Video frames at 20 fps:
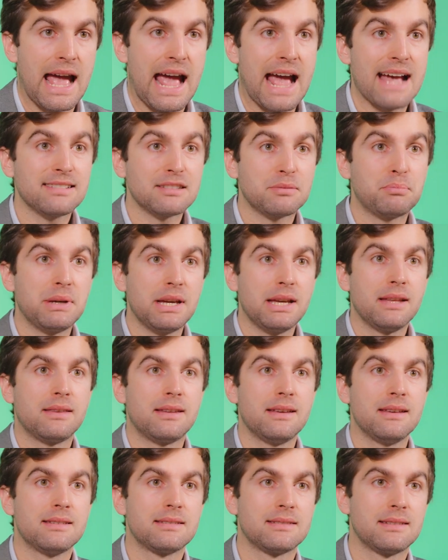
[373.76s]

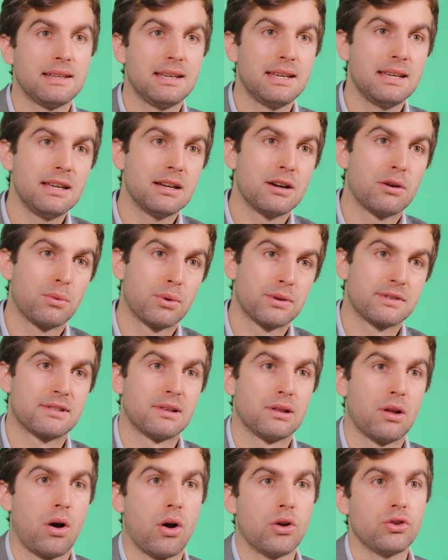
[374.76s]
sBTC was
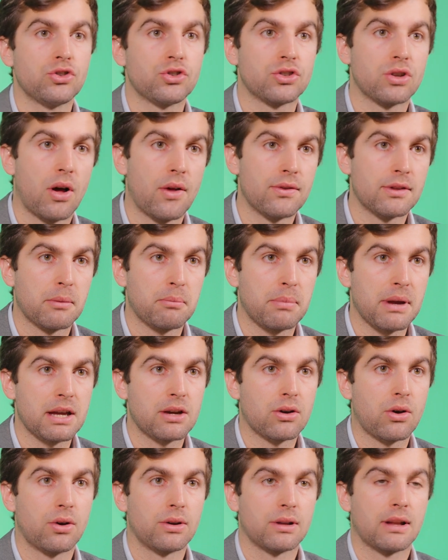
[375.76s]
launched on the
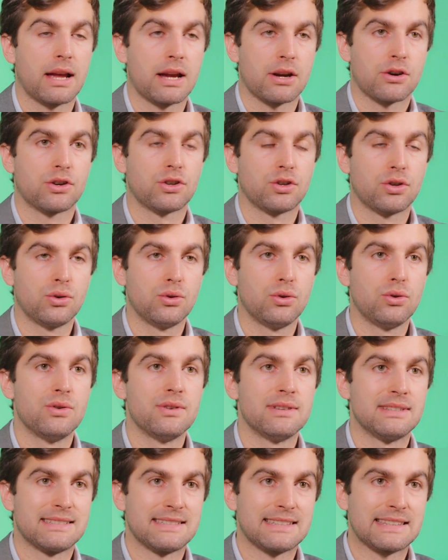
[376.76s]
Bitcoin Layer
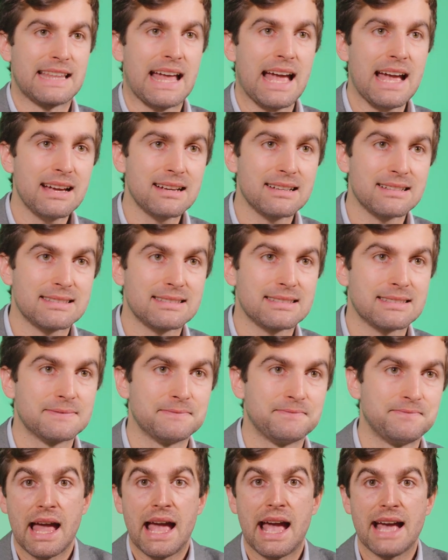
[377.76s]
2 stacks.
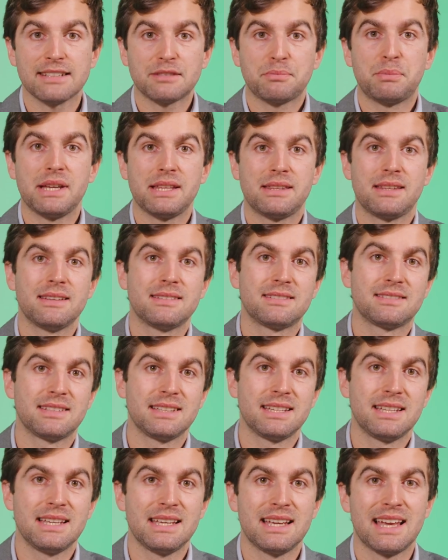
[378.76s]

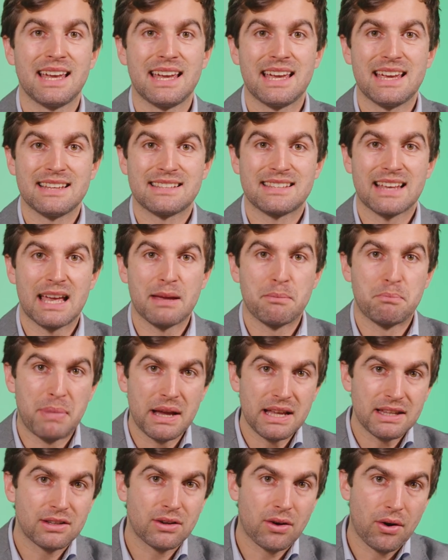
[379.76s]
sBTC is a
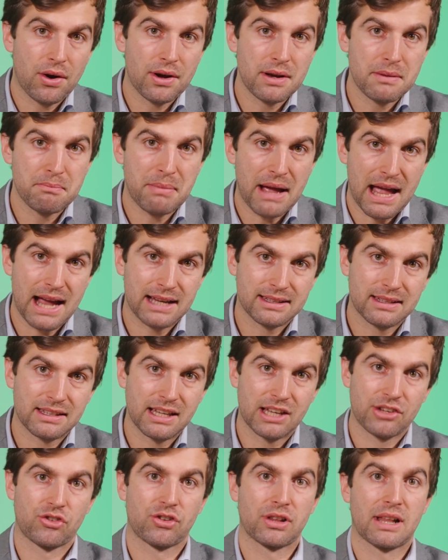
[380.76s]
Bitcoin-backed
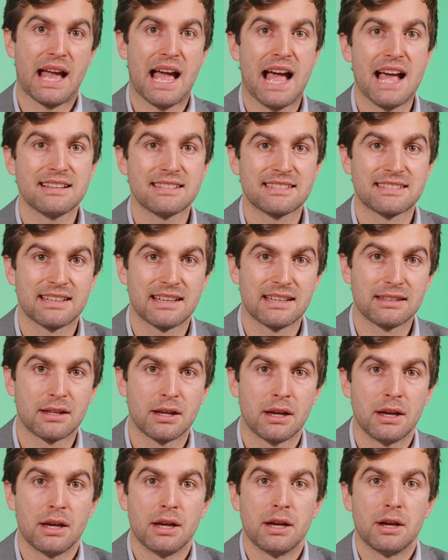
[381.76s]
digital asset
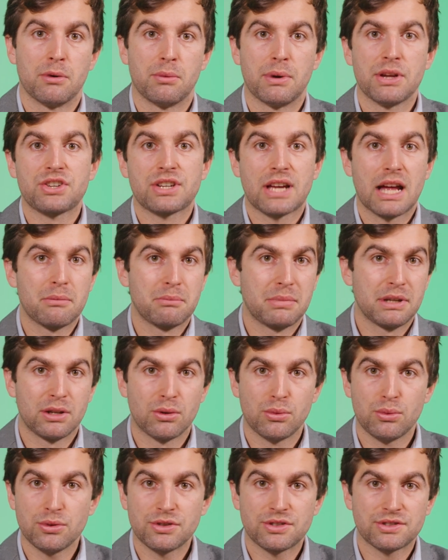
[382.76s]
which can be
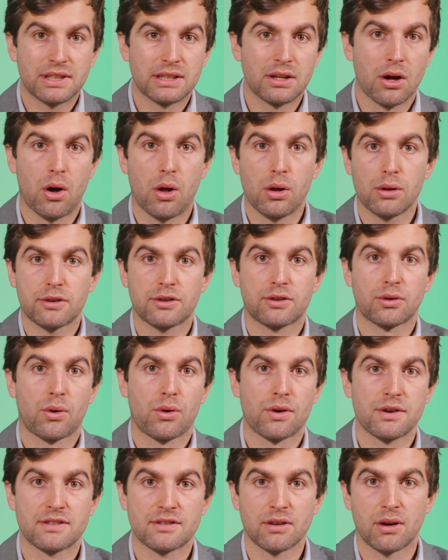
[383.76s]
used in all
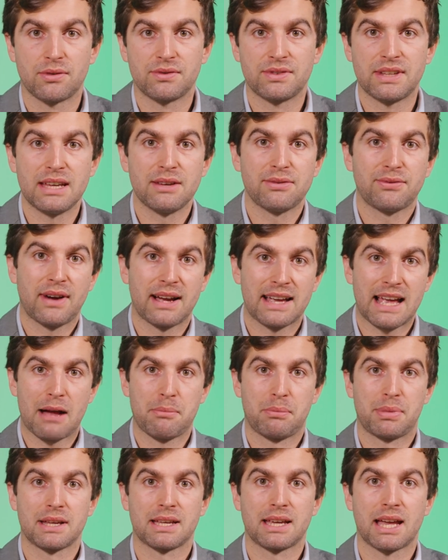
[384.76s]
sorts of DeFi
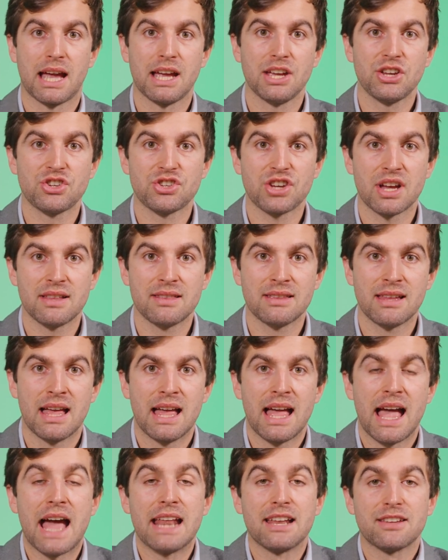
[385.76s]
application
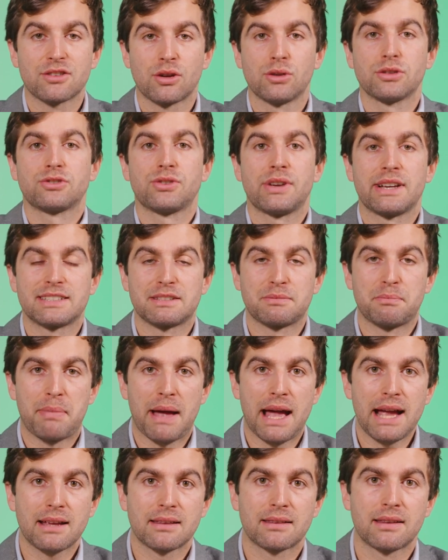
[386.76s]
and is also
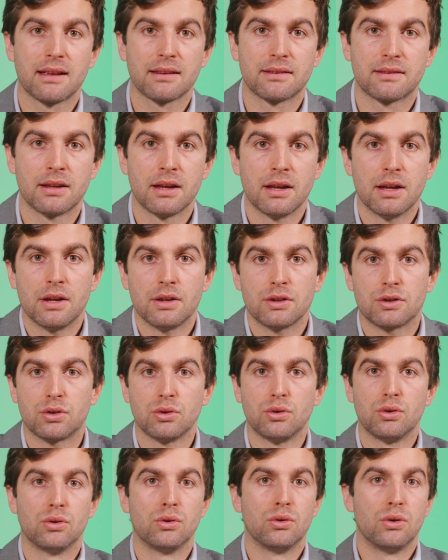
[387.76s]
expected
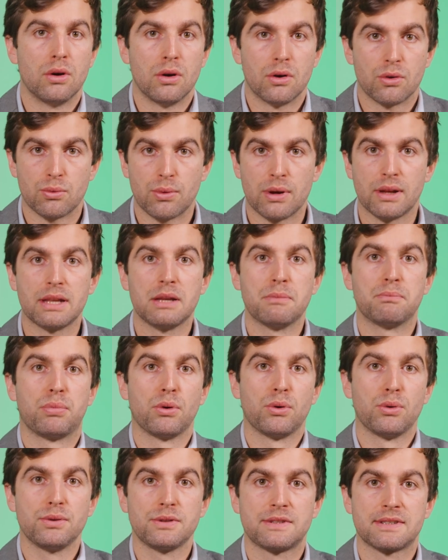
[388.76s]
to really
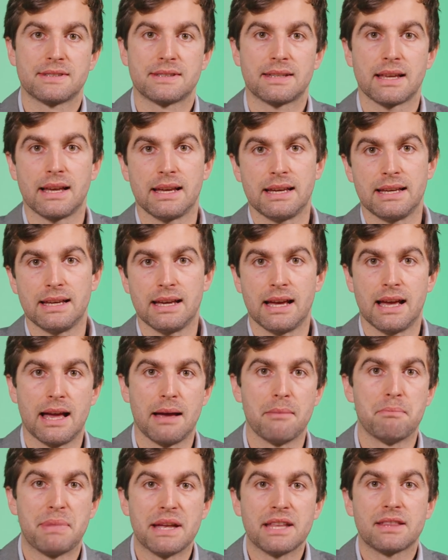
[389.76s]
boost
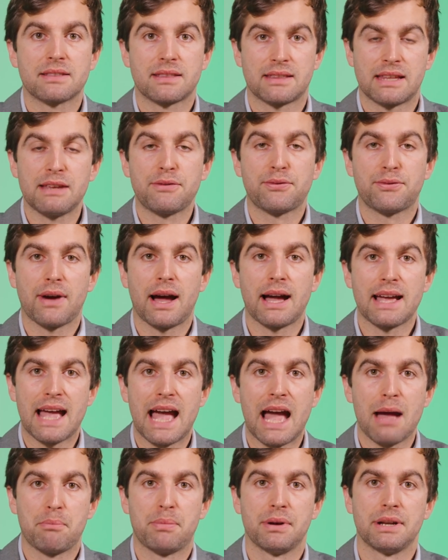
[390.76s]
DeFi
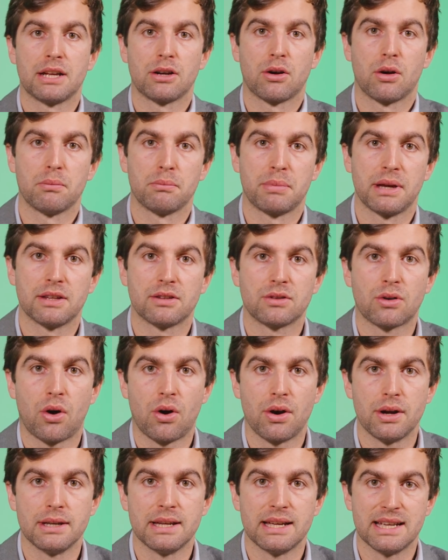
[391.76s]
happening on
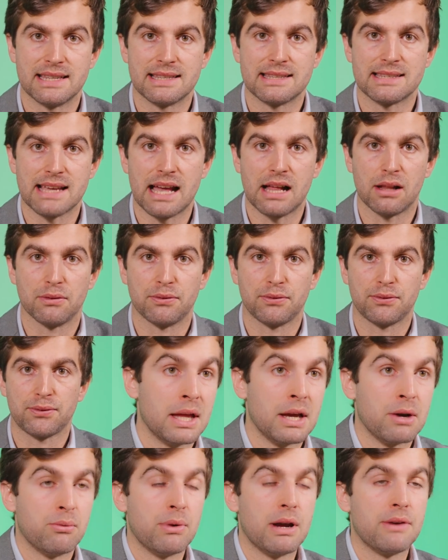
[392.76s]
Bitcoin itself.
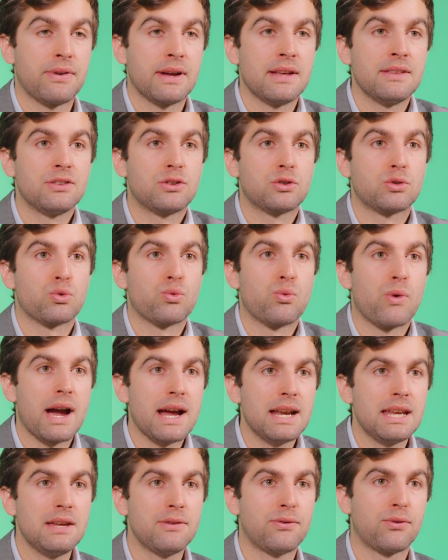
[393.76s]
Within
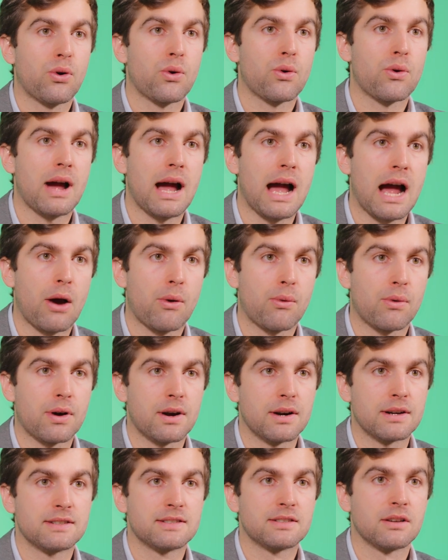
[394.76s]
24
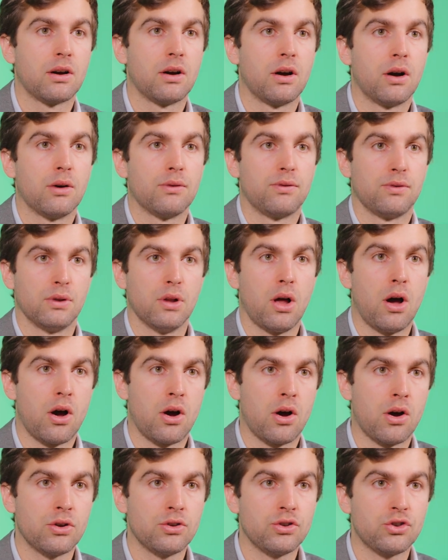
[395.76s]
hours of
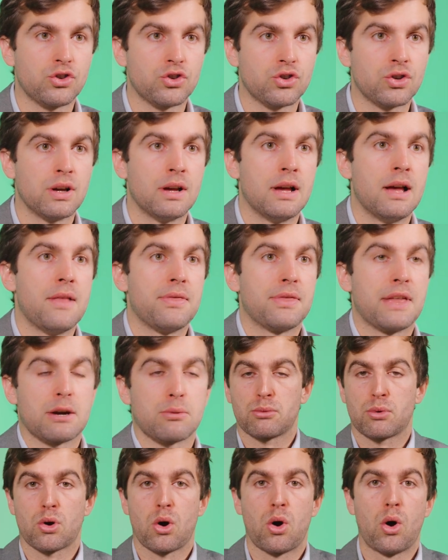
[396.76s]
launch, there
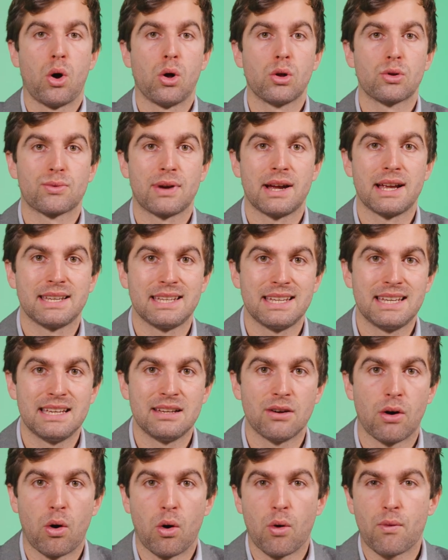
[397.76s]
were
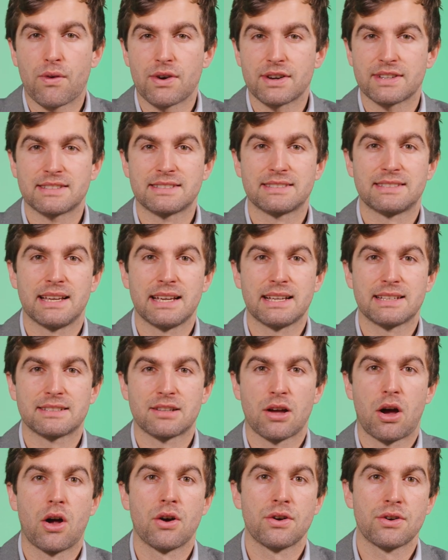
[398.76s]
already over
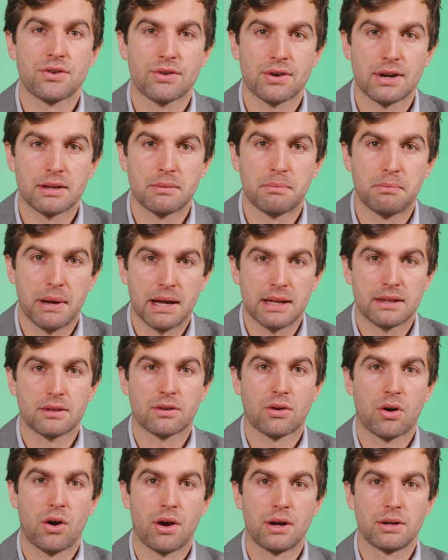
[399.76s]
600
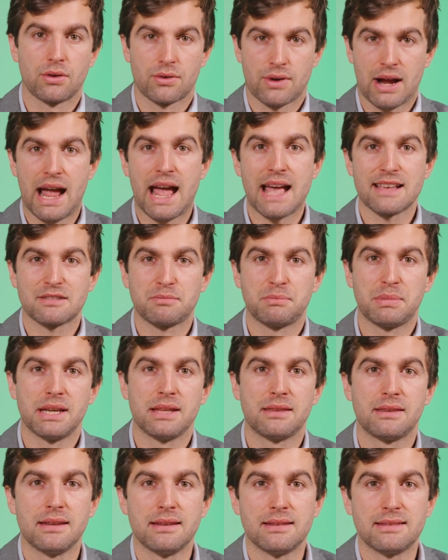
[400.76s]
Bitcoin or
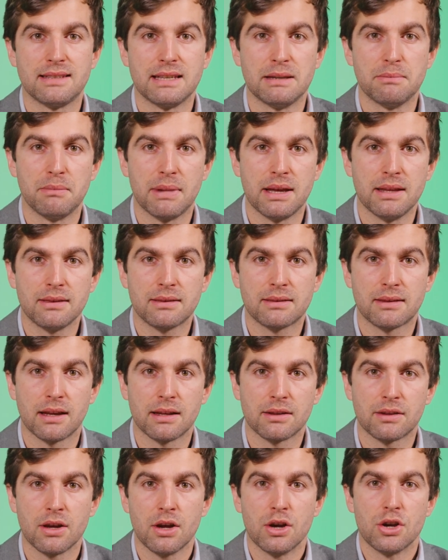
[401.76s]
sBTC
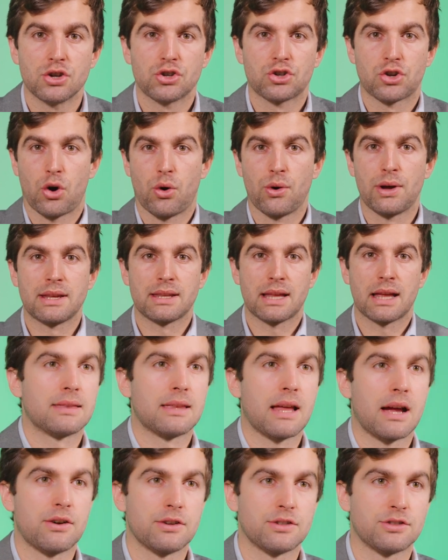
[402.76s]
minted, showing that
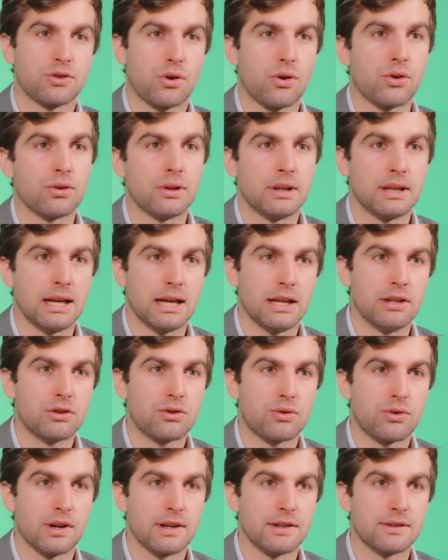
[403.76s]
there is certainly
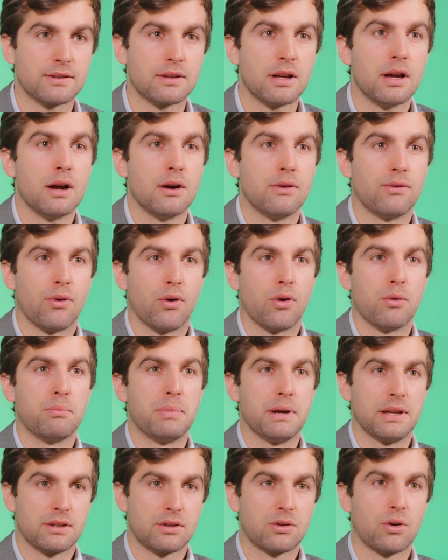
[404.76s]
interest for
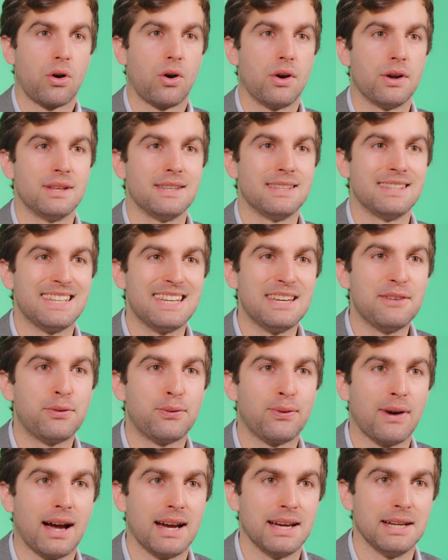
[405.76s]
Bitcoin
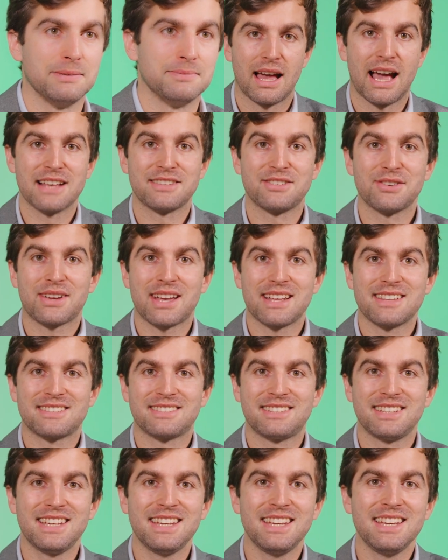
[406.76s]
DeFi. As you can
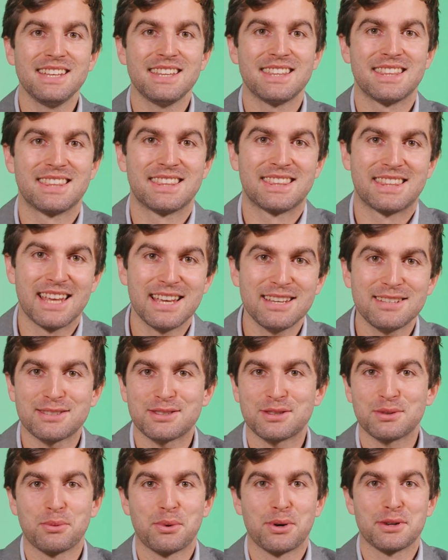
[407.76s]
see,
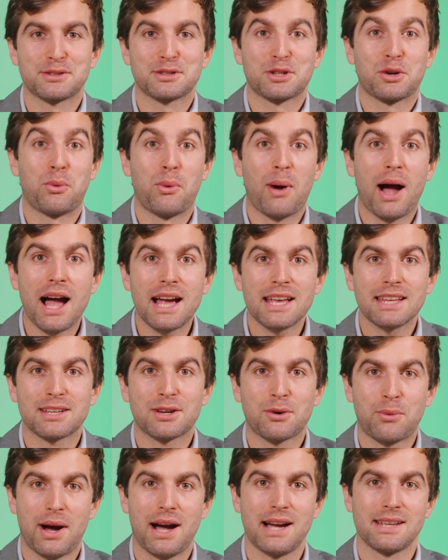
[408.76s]
this was
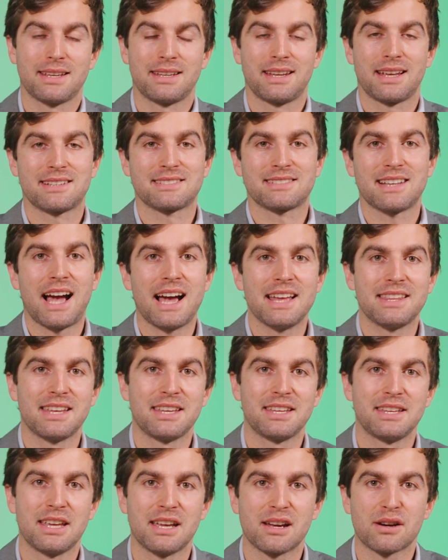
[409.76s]
quite an
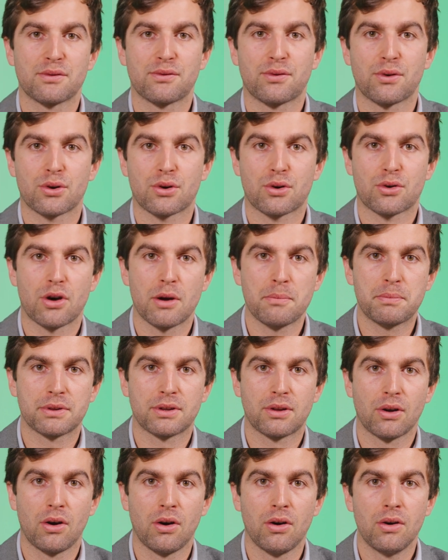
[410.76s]
exciting year for
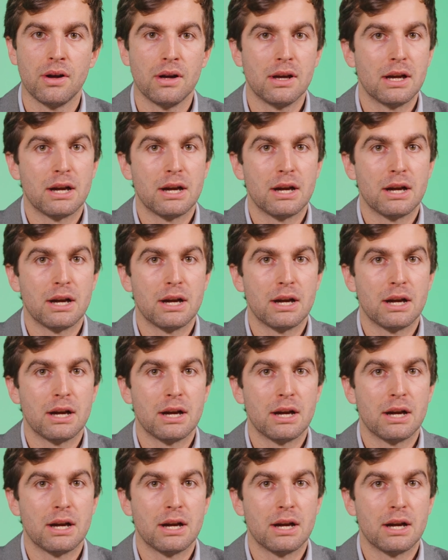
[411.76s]
crypto,